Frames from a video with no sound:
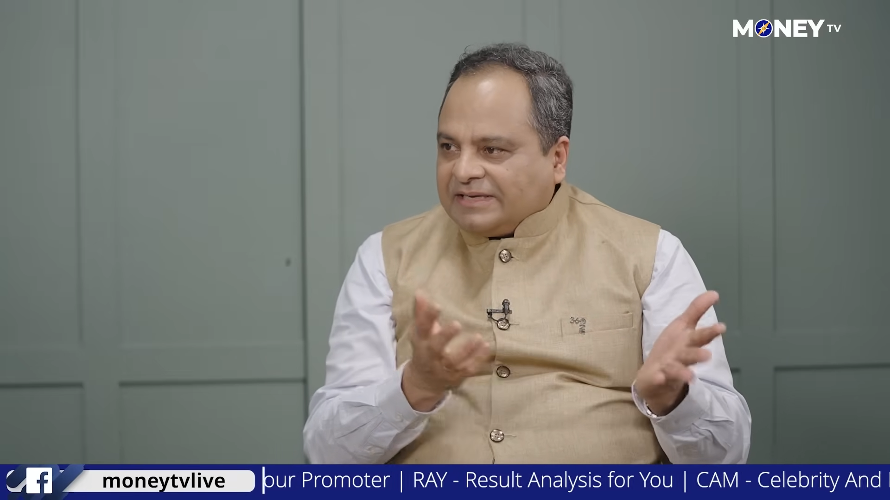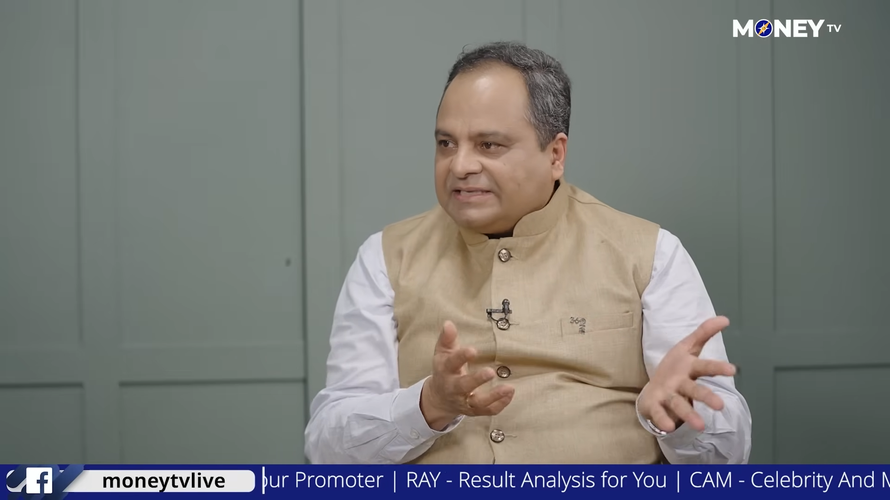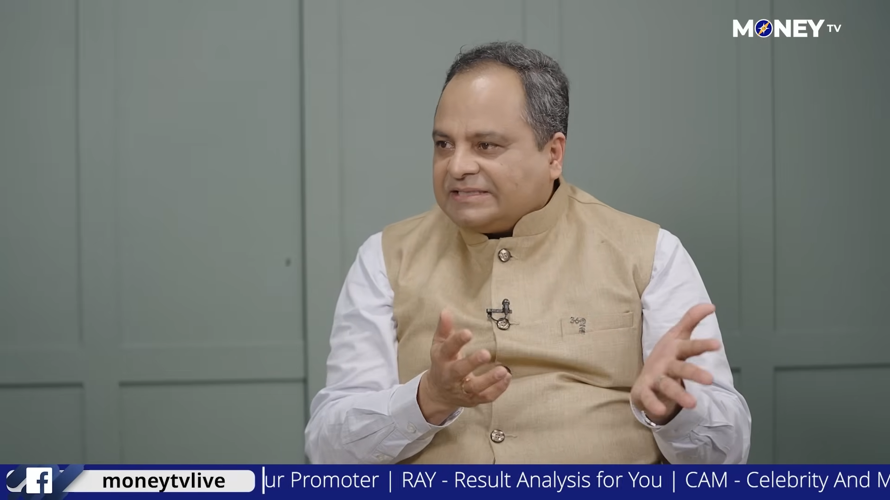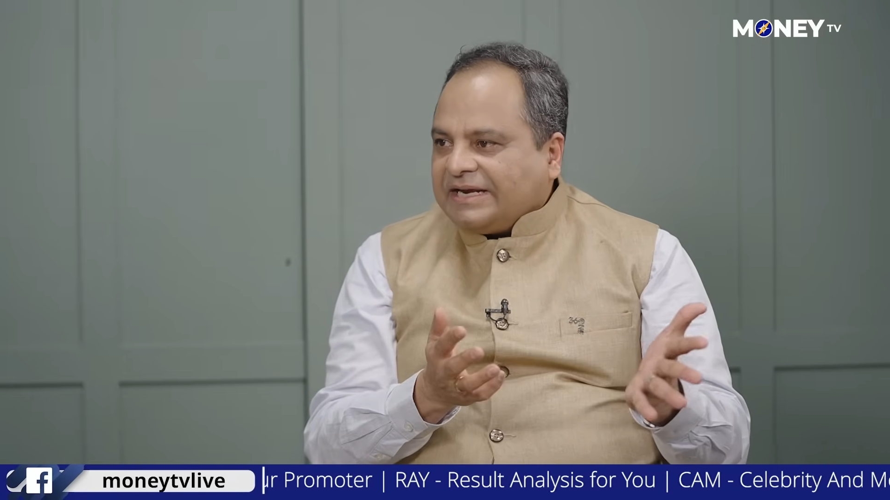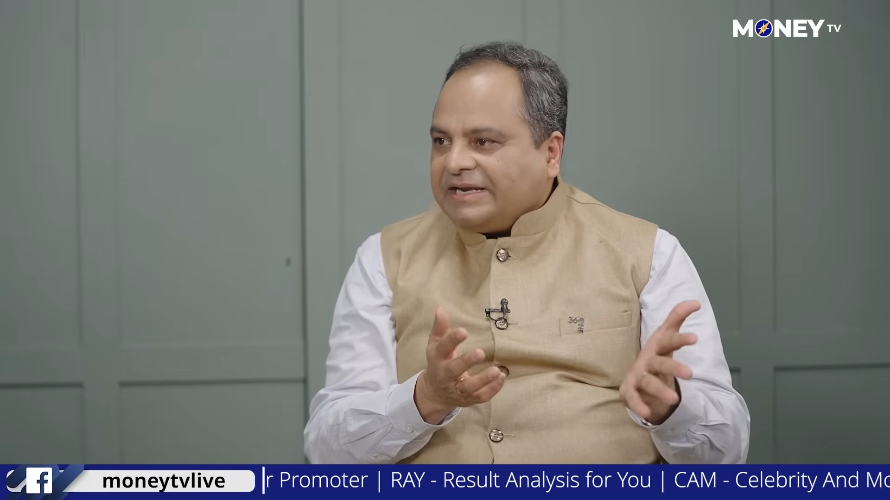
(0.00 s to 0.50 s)

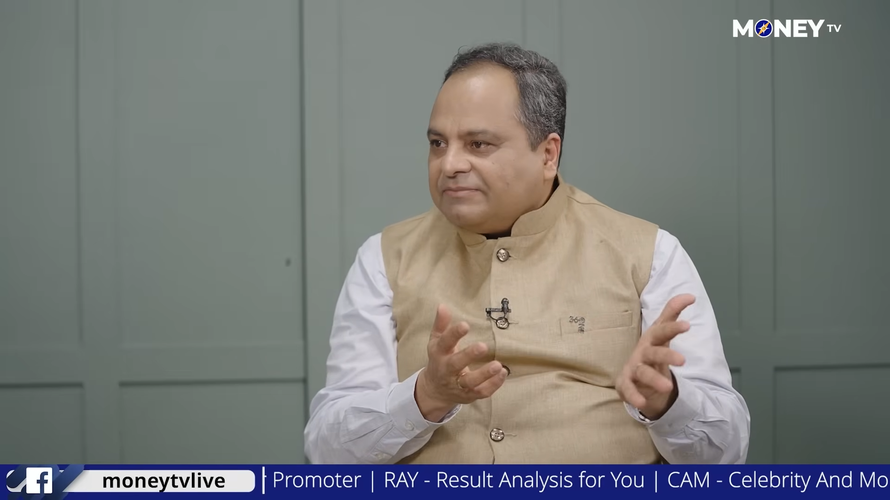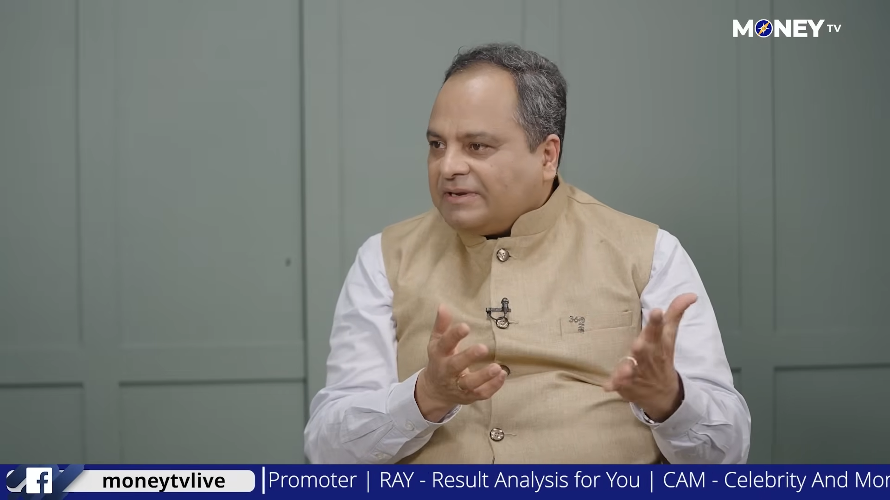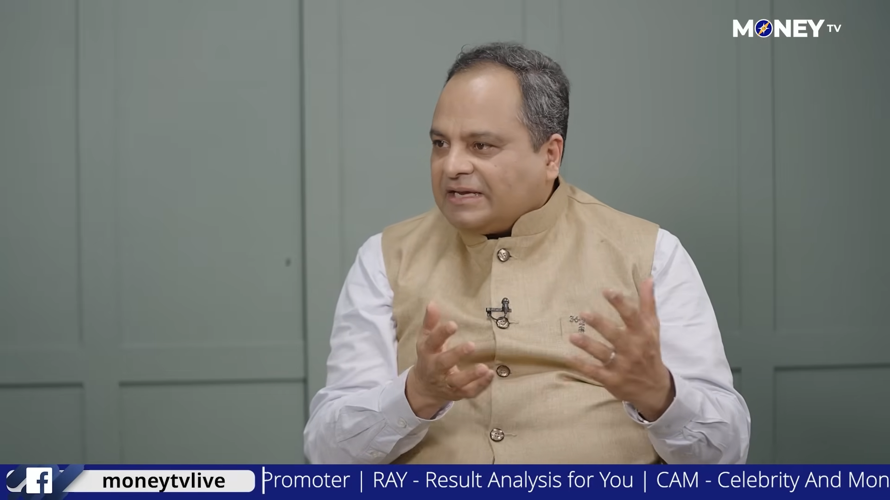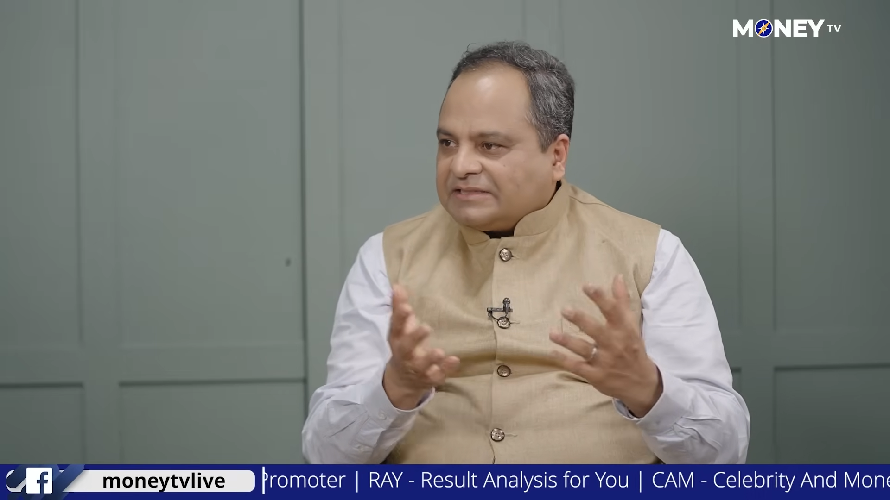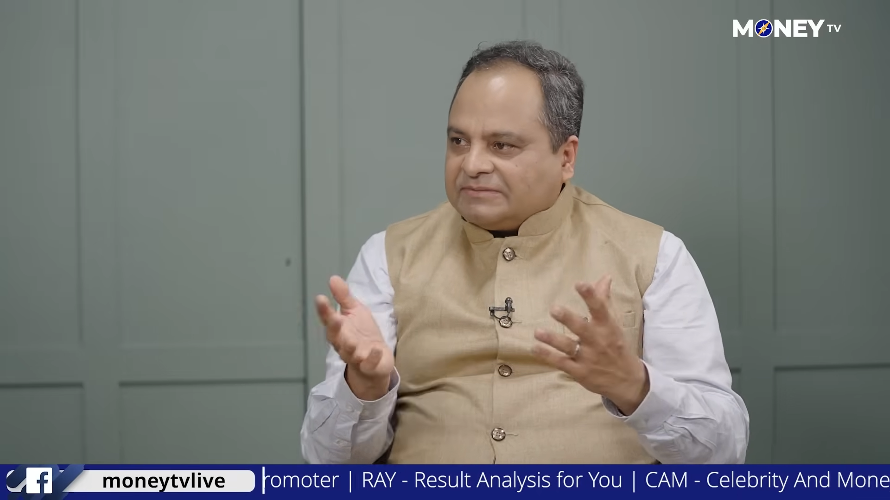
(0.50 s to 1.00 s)
he's 80
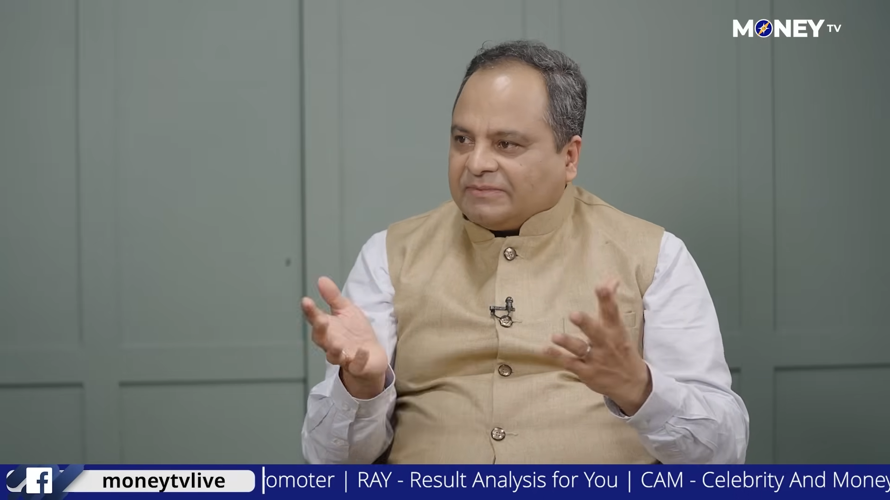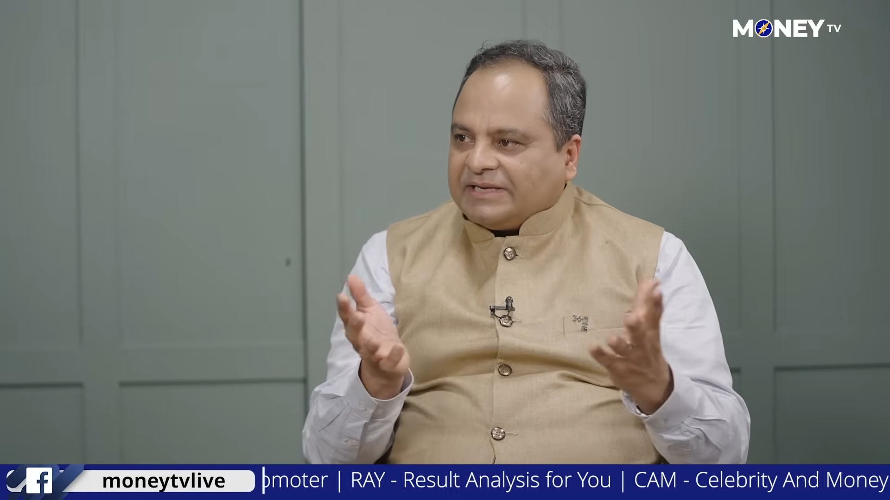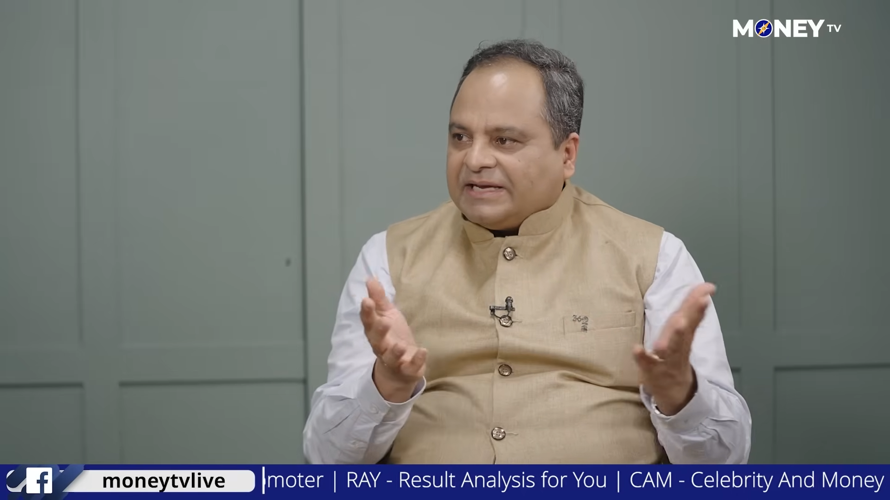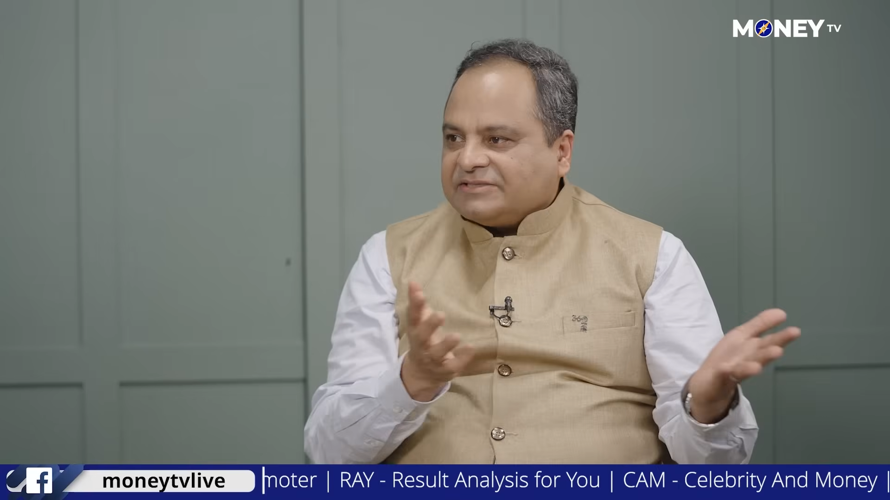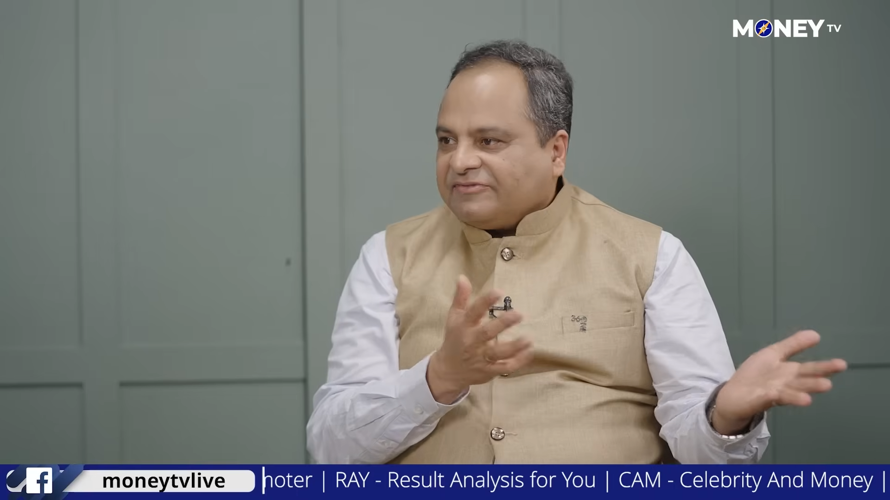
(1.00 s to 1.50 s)
plus, but
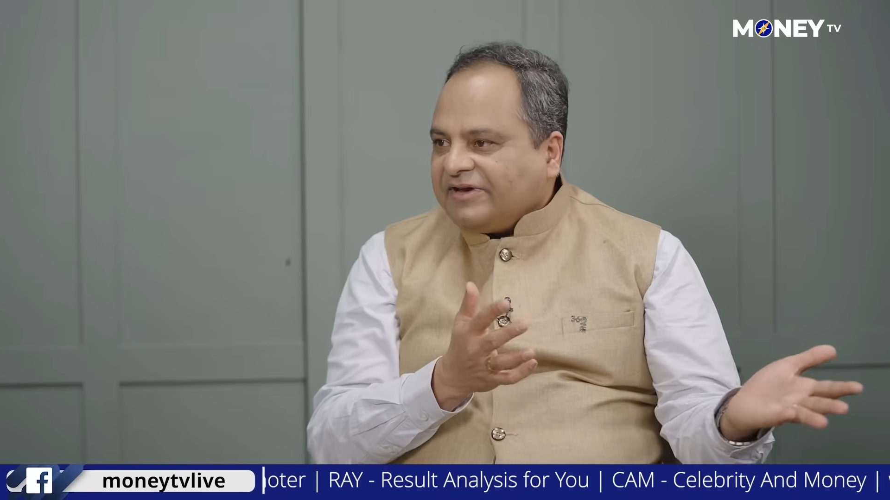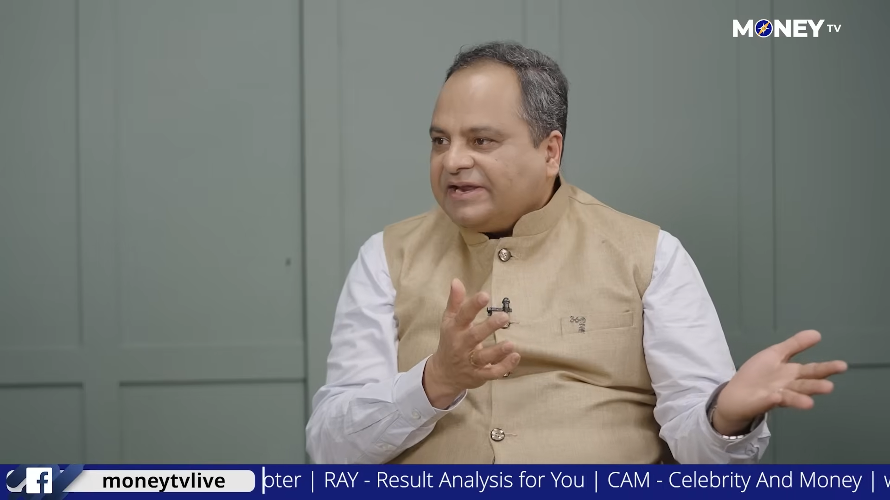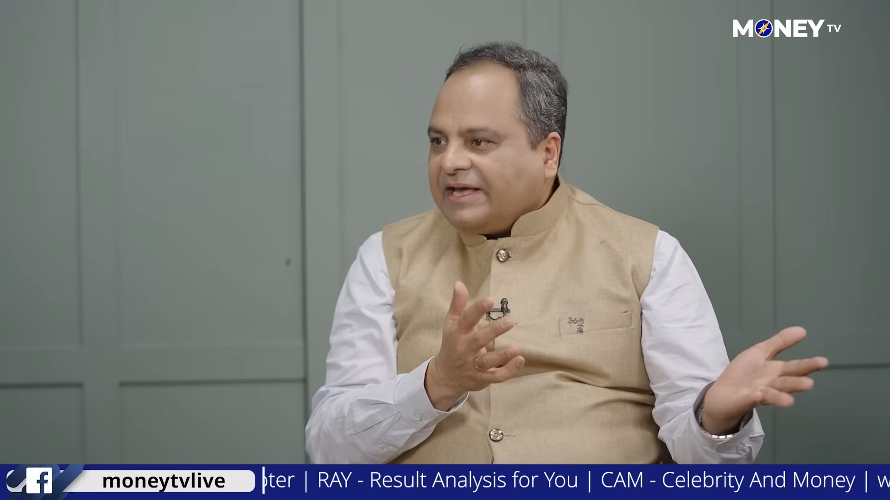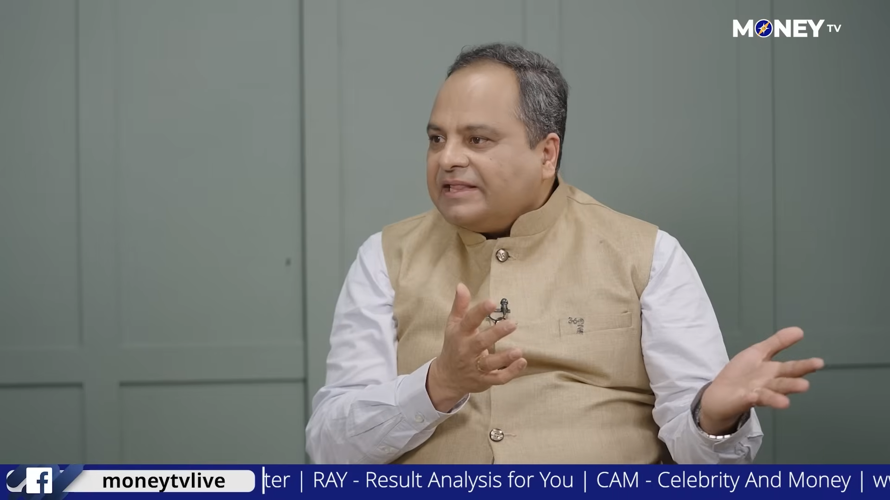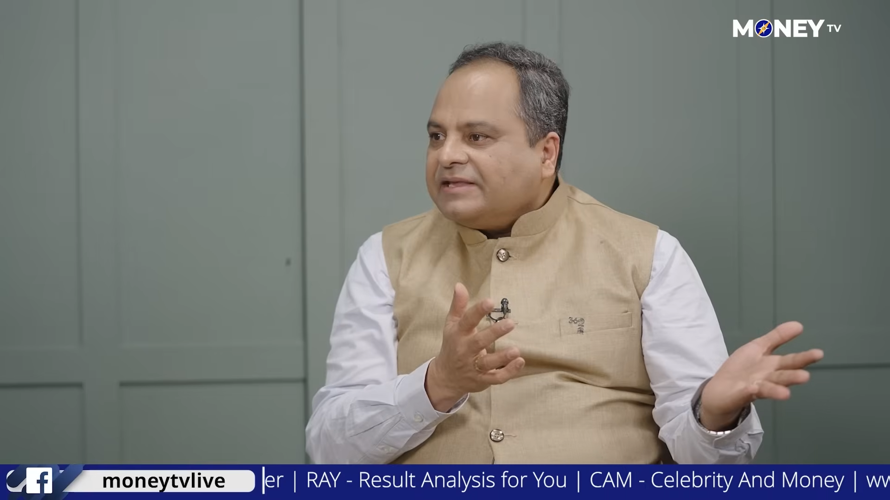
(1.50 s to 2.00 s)
he has a
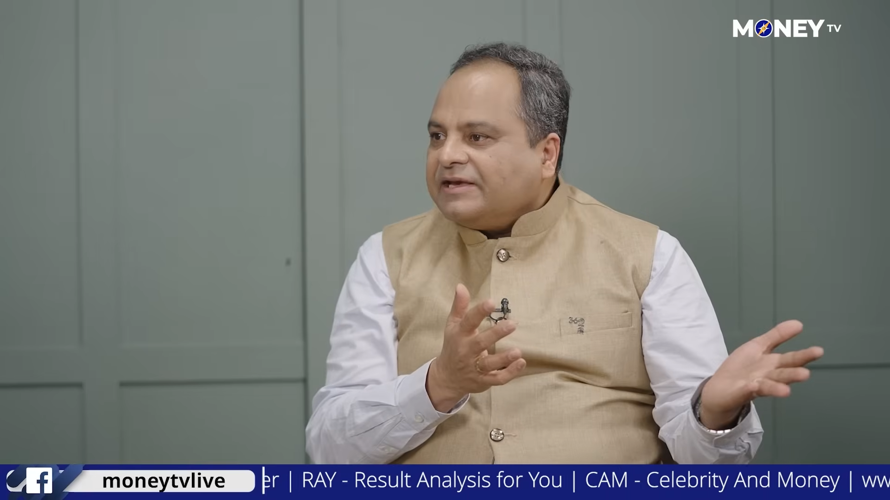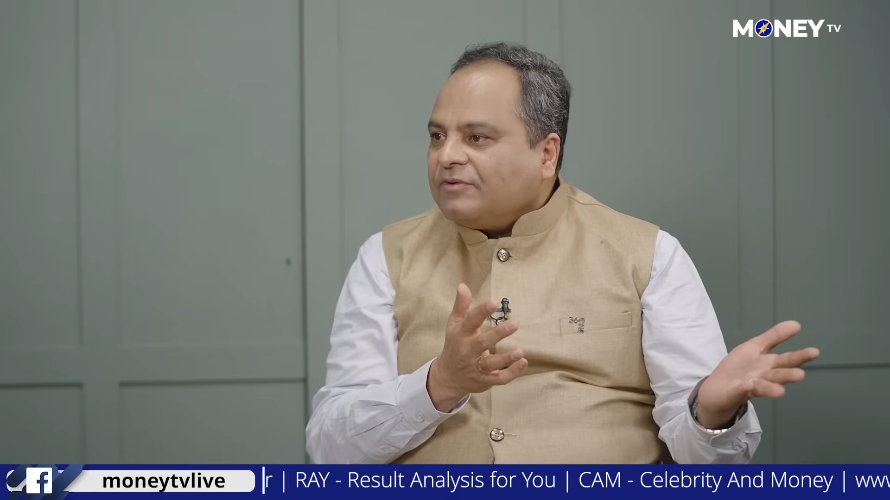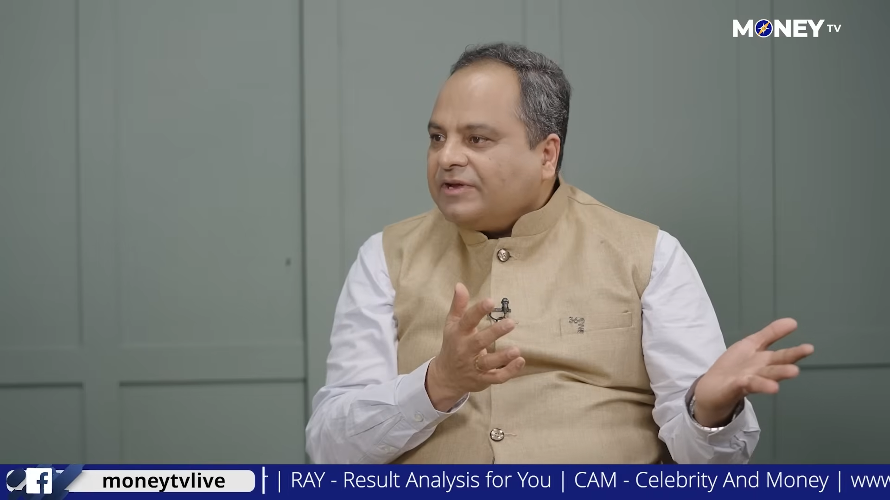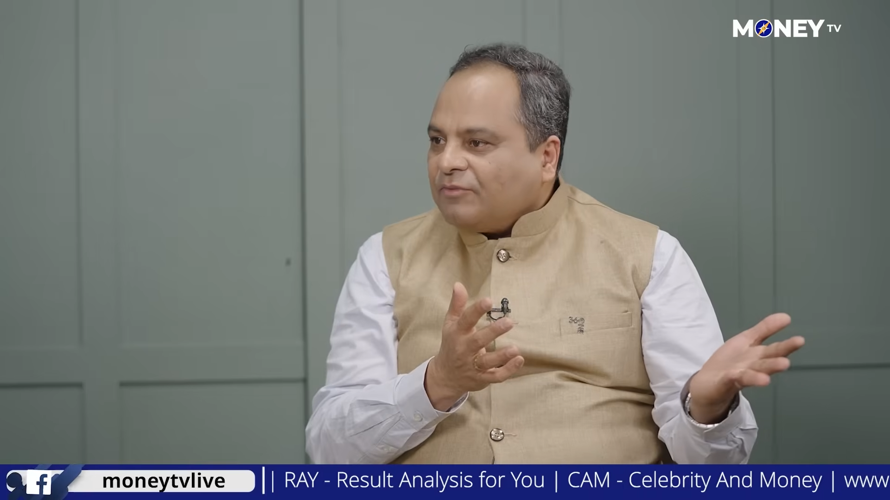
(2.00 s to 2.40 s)
very healthy equity